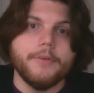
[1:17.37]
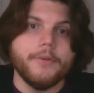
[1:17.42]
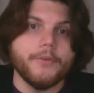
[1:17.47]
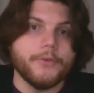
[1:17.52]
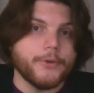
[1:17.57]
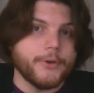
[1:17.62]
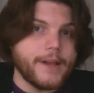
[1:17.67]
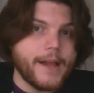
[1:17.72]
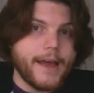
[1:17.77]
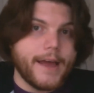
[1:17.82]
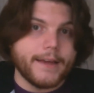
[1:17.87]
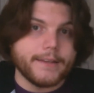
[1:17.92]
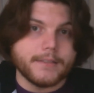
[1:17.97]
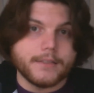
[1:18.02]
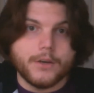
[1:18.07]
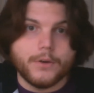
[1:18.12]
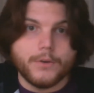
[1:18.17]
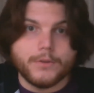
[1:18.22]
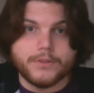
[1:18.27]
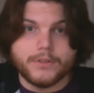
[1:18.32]
feel free to
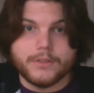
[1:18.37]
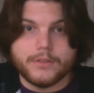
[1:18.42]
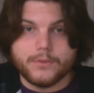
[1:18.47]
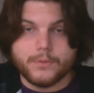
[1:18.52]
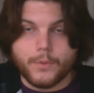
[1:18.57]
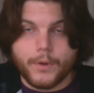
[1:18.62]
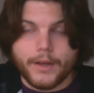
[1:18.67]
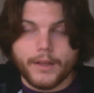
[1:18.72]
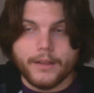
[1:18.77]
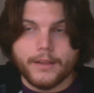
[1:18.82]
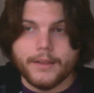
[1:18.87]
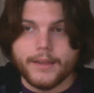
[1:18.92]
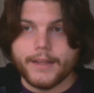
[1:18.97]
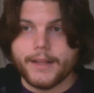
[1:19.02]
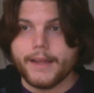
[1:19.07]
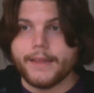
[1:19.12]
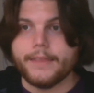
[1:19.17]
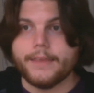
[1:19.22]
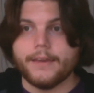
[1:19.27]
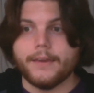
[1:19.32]
ask those as well,
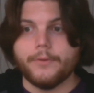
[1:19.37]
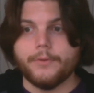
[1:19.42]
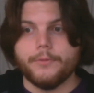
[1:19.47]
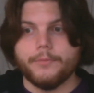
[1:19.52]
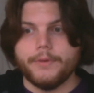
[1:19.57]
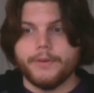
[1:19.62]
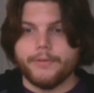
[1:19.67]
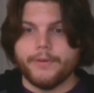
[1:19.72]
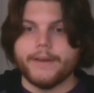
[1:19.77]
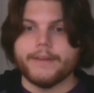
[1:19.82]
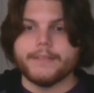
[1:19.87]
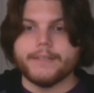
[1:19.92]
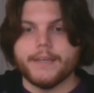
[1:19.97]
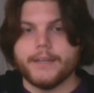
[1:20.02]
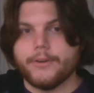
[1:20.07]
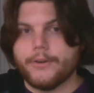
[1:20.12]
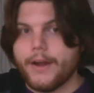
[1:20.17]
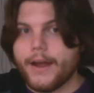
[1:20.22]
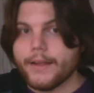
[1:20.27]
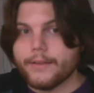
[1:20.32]
and I think it would be great
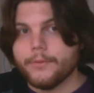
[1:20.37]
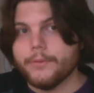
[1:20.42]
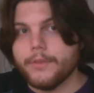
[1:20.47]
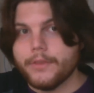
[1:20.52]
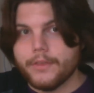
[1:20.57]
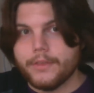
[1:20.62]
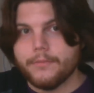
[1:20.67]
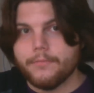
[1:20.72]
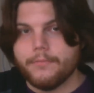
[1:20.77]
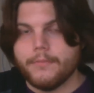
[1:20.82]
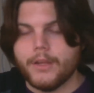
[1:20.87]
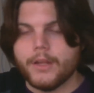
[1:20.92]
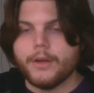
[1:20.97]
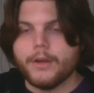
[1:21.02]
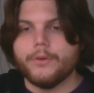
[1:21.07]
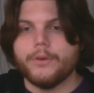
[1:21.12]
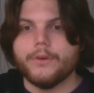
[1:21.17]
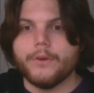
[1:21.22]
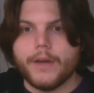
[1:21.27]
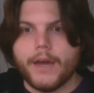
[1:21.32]
to interact with
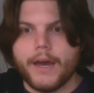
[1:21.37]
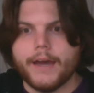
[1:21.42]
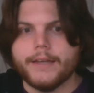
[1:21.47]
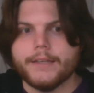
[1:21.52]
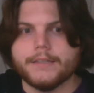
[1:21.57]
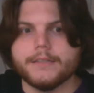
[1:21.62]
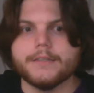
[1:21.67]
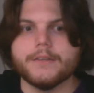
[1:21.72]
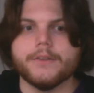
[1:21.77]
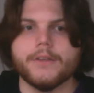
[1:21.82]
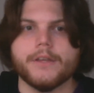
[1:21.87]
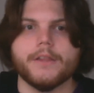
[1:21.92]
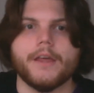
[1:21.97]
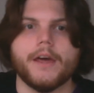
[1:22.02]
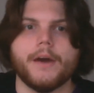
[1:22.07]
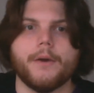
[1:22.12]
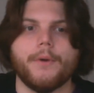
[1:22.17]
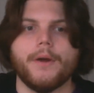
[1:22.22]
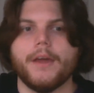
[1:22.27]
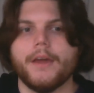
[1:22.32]
you guys, so
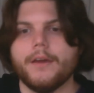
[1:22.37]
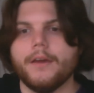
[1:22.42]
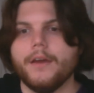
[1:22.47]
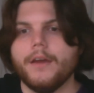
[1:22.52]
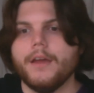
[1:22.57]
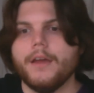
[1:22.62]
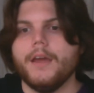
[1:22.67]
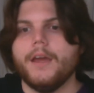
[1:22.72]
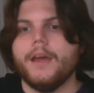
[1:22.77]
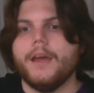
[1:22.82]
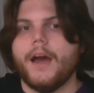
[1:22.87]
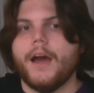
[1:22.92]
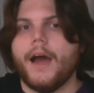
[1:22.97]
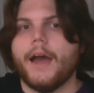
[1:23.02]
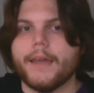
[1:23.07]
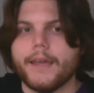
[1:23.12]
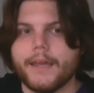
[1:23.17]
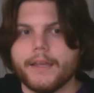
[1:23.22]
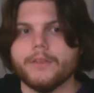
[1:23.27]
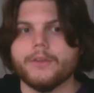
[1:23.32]
that way
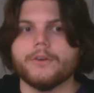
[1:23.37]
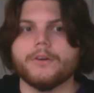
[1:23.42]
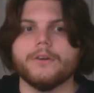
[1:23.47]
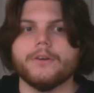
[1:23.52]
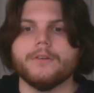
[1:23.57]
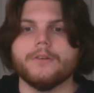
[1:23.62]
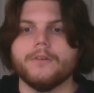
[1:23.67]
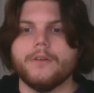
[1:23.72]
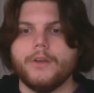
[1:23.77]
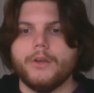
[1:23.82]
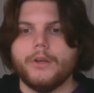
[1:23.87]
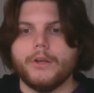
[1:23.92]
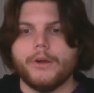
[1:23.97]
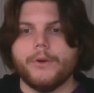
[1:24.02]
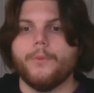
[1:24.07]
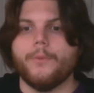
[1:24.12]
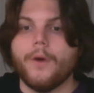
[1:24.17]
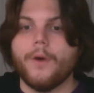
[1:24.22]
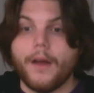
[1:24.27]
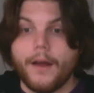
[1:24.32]
I can learn
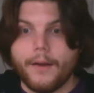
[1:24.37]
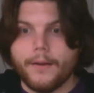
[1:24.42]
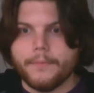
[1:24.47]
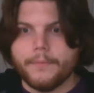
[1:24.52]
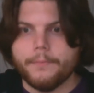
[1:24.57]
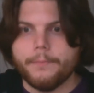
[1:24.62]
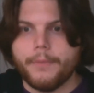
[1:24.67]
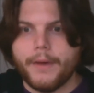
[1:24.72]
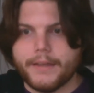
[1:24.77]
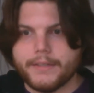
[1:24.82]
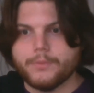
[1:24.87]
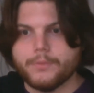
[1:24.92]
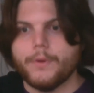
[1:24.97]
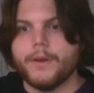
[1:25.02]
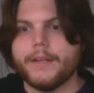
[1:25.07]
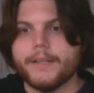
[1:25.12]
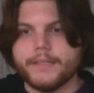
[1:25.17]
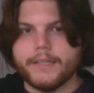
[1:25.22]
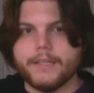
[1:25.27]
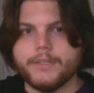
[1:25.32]
what
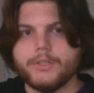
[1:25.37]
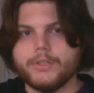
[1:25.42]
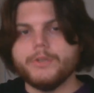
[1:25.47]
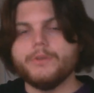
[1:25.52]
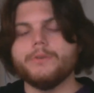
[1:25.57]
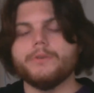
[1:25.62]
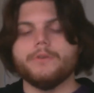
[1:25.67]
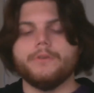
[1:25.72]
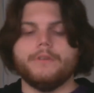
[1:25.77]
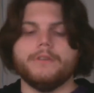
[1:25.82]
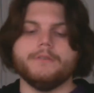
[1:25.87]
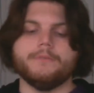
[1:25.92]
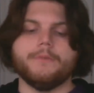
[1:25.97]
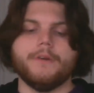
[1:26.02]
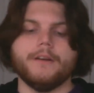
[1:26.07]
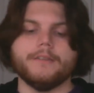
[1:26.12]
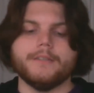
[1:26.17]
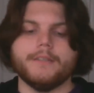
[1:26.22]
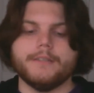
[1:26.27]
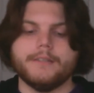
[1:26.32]
best way to teach you through this
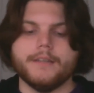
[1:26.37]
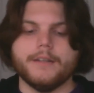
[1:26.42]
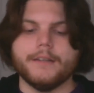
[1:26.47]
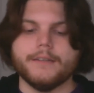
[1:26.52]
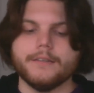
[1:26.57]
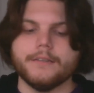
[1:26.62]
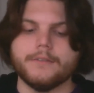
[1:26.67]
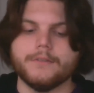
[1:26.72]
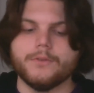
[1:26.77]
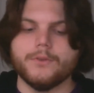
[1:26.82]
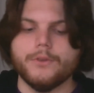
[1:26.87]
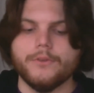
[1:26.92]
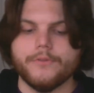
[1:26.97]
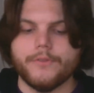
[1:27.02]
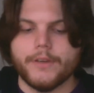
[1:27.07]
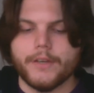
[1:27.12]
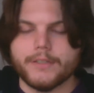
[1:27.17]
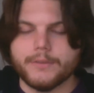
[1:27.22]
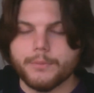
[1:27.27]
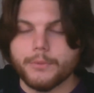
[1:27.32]
process. And it's
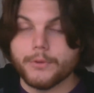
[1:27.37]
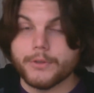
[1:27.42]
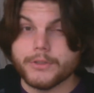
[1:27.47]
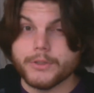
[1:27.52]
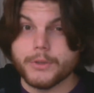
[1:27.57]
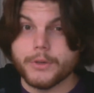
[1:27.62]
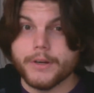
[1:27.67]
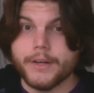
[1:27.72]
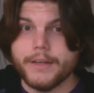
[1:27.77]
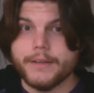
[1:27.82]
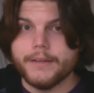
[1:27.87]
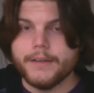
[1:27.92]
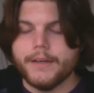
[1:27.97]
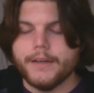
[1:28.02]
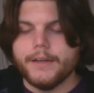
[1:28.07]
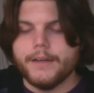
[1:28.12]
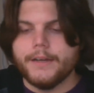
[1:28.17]
sort of exploratory,